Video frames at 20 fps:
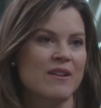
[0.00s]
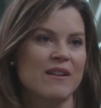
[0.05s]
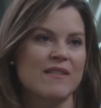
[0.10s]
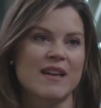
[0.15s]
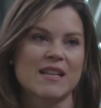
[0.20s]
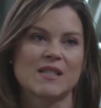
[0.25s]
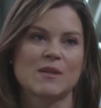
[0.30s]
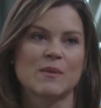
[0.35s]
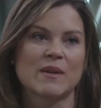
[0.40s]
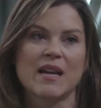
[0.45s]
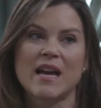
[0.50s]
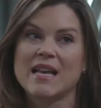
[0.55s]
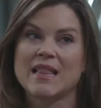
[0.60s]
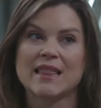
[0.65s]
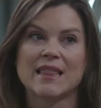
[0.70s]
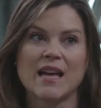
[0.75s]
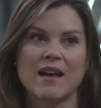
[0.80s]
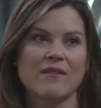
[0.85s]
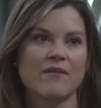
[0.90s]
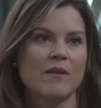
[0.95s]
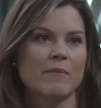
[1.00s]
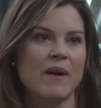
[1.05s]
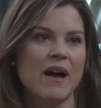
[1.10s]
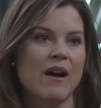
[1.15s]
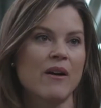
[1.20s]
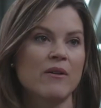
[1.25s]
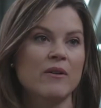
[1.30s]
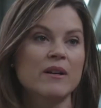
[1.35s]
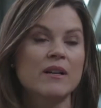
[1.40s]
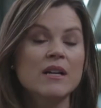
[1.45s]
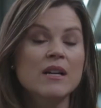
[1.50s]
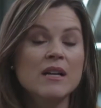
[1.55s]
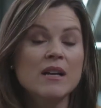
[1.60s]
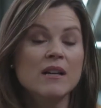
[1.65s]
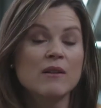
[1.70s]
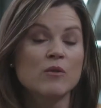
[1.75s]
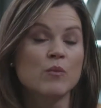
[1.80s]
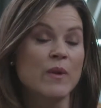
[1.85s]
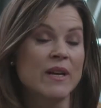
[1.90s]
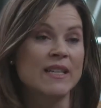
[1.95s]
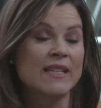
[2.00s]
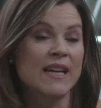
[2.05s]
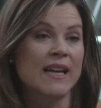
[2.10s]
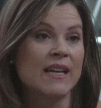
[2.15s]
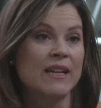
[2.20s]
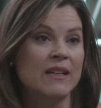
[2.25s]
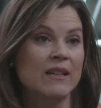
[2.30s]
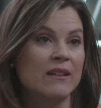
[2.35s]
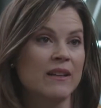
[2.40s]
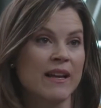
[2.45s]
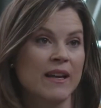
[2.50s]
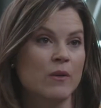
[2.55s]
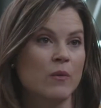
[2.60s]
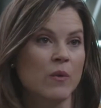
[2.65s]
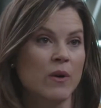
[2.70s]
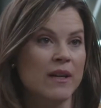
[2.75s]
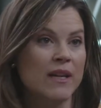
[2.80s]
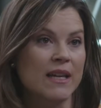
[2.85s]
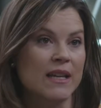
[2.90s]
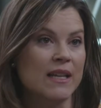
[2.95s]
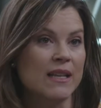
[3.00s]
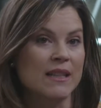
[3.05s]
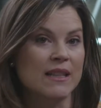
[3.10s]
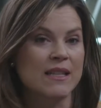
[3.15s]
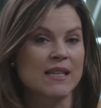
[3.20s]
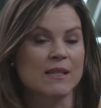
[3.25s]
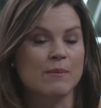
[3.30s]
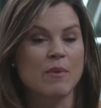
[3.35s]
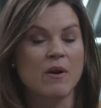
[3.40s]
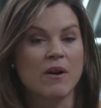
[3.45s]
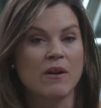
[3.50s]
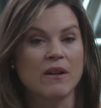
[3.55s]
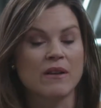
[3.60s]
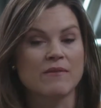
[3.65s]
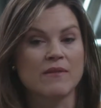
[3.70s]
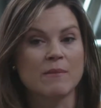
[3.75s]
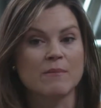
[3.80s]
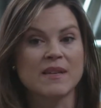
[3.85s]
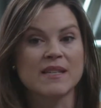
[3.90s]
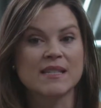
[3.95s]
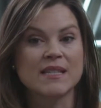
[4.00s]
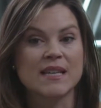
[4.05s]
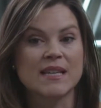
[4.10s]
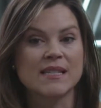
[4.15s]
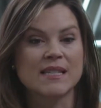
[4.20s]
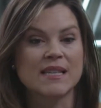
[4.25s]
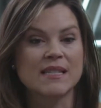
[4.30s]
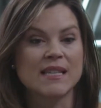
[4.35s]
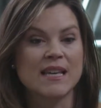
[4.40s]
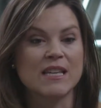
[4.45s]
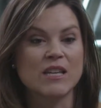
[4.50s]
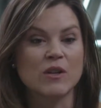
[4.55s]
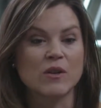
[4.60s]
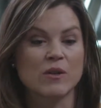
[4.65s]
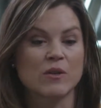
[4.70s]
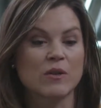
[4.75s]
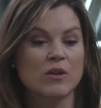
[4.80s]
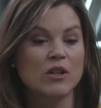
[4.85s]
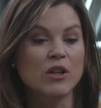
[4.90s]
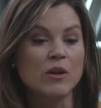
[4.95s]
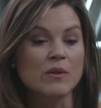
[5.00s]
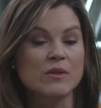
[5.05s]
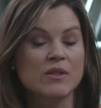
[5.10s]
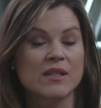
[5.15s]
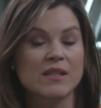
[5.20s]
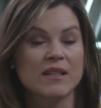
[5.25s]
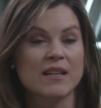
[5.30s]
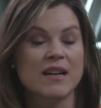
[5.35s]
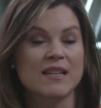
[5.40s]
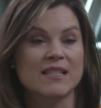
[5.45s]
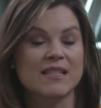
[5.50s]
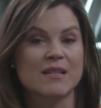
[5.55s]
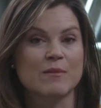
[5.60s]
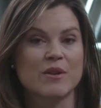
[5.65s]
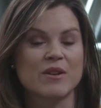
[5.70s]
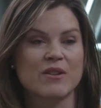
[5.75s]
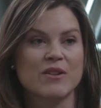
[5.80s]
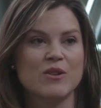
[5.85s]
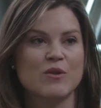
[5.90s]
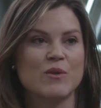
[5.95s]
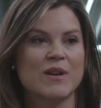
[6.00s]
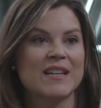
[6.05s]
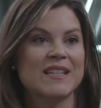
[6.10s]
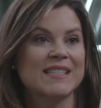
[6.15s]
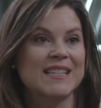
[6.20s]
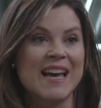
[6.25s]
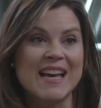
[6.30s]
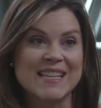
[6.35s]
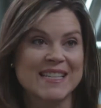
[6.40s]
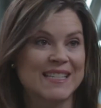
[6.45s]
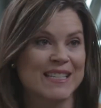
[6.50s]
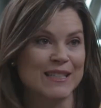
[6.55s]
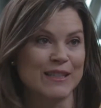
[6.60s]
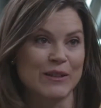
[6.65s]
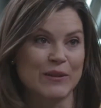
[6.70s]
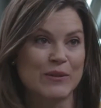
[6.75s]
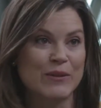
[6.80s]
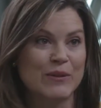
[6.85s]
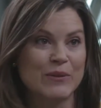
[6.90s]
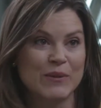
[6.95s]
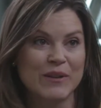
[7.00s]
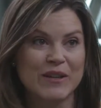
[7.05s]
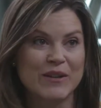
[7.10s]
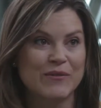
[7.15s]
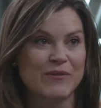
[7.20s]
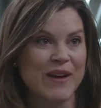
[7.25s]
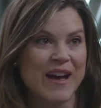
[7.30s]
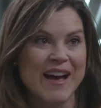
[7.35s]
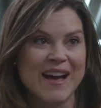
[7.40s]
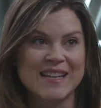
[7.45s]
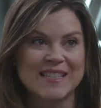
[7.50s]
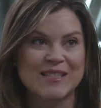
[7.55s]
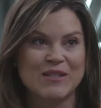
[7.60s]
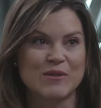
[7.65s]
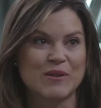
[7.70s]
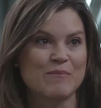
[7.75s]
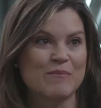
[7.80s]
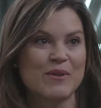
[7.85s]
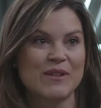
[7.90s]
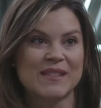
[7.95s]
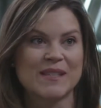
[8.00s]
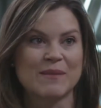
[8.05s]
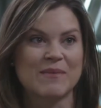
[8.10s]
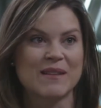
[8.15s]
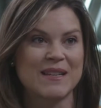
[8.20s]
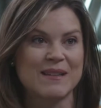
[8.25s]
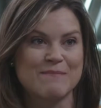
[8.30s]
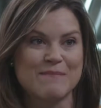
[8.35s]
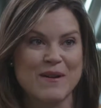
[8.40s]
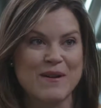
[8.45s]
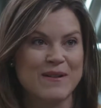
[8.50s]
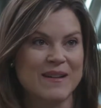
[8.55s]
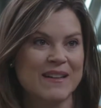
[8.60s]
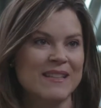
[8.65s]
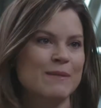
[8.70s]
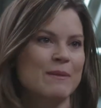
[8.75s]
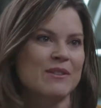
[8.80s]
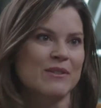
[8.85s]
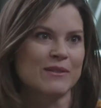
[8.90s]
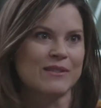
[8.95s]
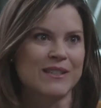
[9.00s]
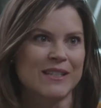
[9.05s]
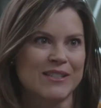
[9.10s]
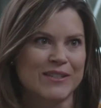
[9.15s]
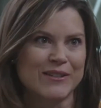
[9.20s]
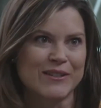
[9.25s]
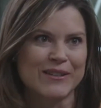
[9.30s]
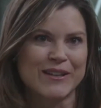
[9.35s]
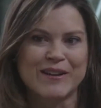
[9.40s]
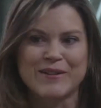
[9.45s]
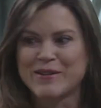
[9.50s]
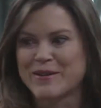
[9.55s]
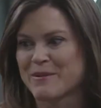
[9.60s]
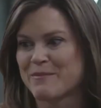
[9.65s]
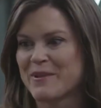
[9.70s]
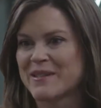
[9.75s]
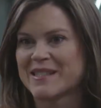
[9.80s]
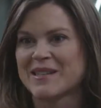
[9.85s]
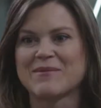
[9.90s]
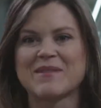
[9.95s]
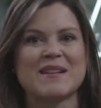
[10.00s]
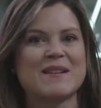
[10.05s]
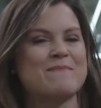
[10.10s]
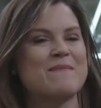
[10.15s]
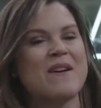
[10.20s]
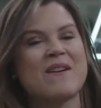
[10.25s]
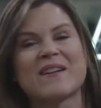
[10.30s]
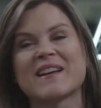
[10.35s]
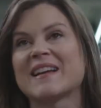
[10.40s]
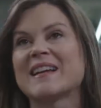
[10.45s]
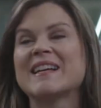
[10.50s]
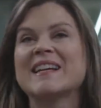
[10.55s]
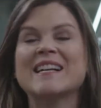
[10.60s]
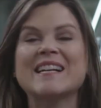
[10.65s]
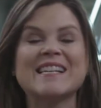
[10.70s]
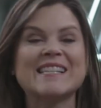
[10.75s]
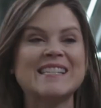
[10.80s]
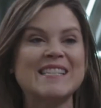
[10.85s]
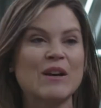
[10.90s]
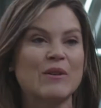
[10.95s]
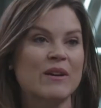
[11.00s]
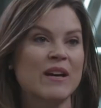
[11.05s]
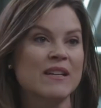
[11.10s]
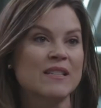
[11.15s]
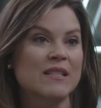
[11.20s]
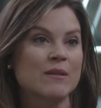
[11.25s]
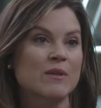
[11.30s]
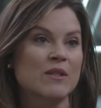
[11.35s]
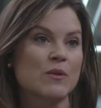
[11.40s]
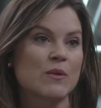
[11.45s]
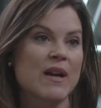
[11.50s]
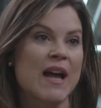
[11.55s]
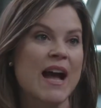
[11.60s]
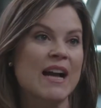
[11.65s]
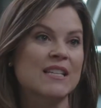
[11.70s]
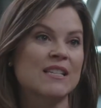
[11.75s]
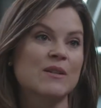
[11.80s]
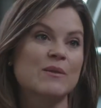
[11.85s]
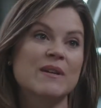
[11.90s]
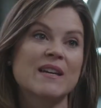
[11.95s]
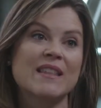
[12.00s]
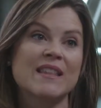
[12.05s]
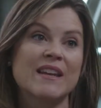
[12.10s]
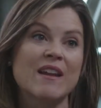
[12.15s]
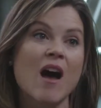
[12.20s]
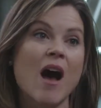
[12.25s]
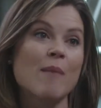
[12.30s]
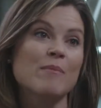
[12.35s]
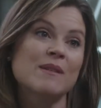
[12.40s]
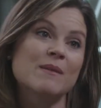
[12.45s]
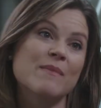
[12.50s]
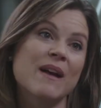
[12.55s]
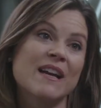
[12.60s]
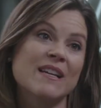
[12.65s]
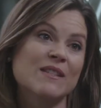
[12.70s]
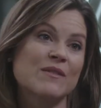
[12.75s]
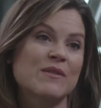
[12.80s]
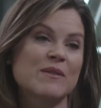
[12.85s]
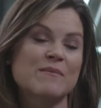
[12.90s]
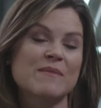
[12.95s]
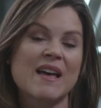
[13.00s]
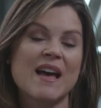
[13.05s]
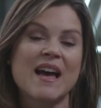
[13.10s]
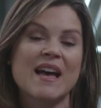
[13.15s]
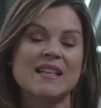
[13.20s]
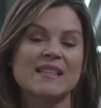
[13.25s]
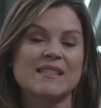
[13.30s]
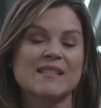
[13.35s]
And that's what I love about retail and working in this part of the business, is that you're close to the customer. You can test and learn really fast. You can put something in market, especially digital, you can put something in market, see how customers react to it, and then optimize from that.